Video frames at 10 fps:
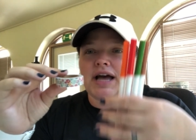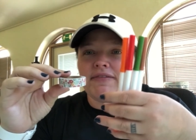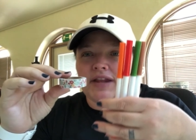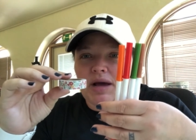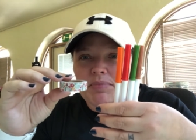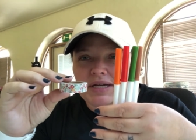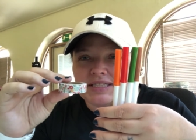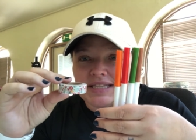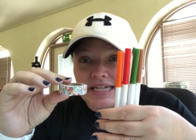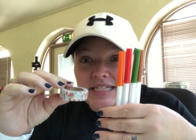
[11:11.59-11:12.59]
And then I
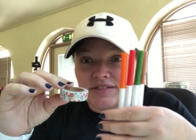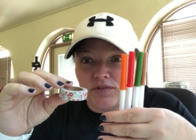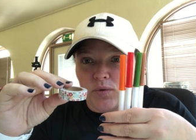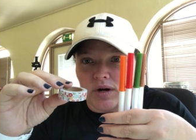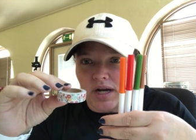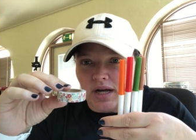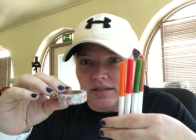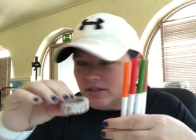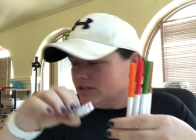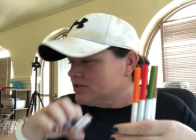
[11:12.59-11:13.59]
picked these four
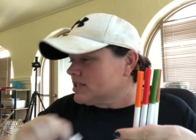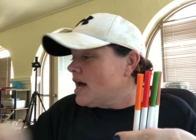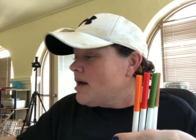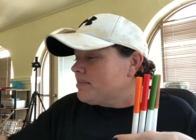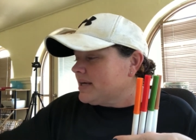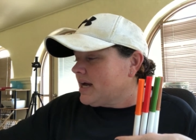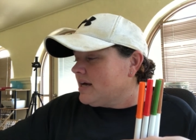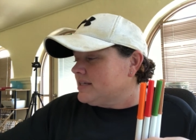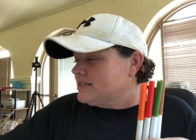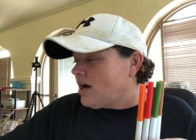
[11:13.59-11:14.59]
colors
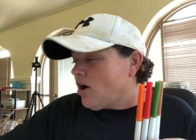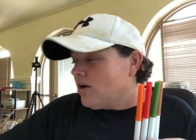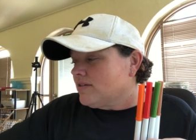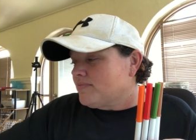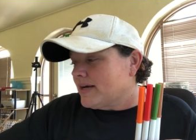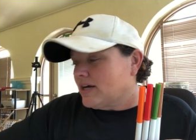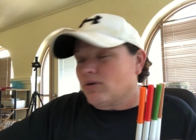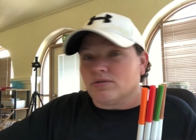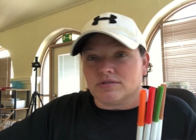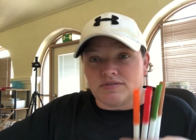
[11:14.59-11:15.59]
because all of my
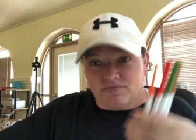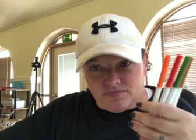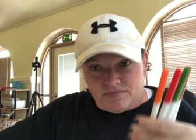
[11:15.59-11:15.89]
goals